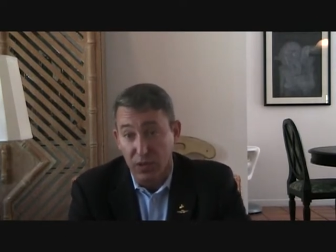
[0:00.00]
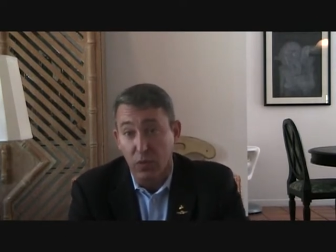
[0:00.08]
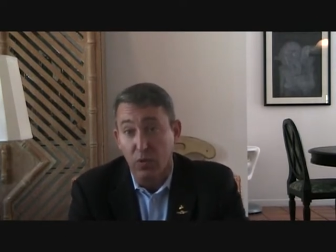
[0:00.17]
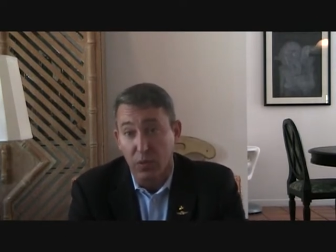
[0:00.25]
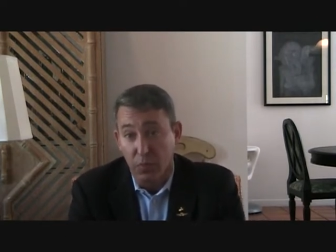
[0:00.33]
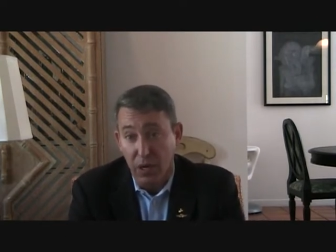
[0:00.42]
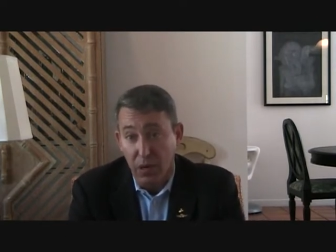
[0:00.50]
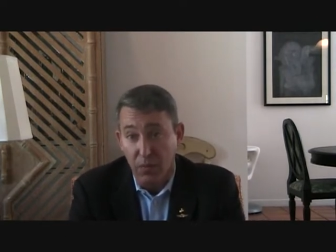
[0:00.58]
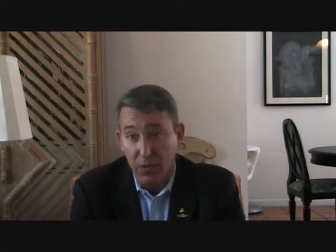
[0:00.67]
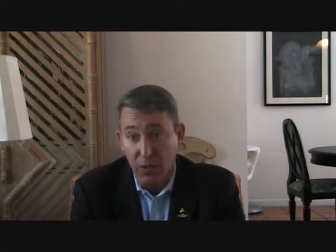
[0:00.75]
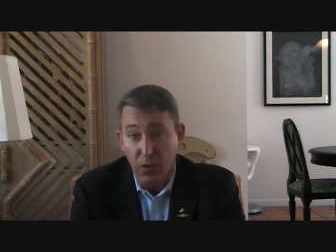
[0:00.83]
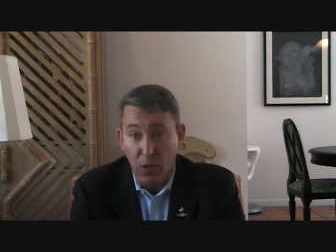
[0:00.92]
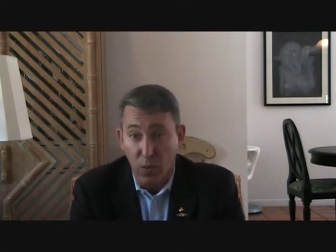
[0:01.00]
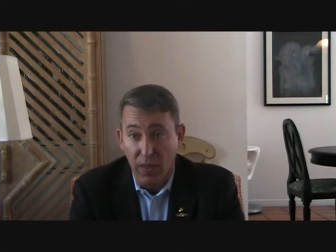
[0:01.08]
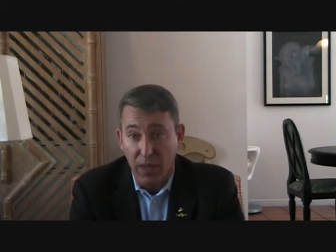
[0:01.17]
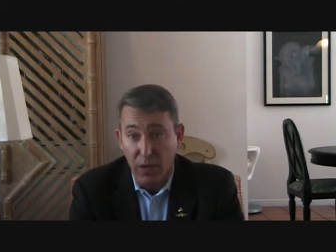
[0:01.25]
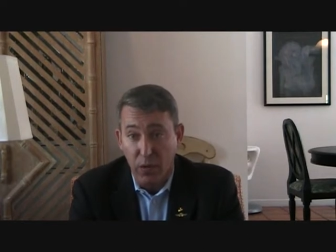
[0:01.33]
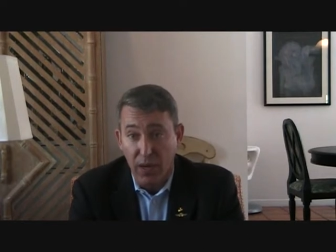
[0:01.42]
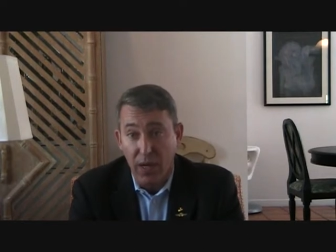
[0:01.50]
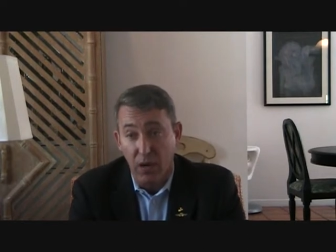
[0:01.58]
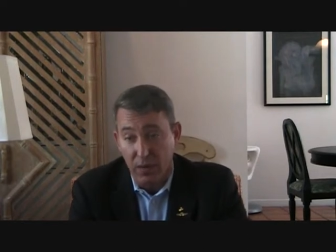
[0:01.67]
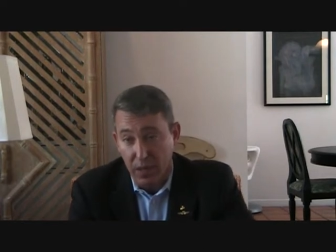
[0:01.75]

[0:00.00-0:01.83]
deal with the problem in the only way they knew how,